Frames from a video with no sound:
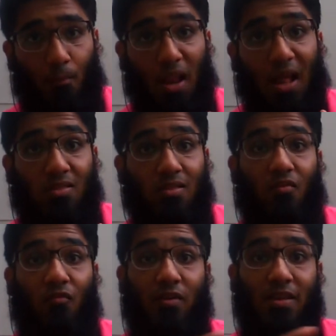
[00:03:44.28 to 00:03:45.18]
plus
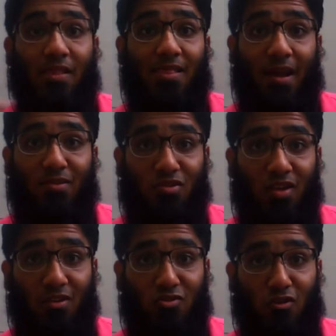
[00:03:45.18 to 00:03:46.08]
with the next
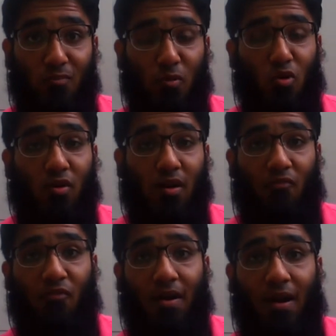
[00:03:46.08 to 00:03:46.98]
gen GPU
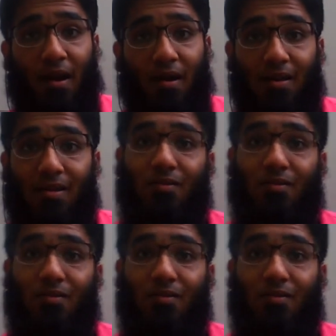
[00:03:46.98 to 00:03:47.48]
graphic card.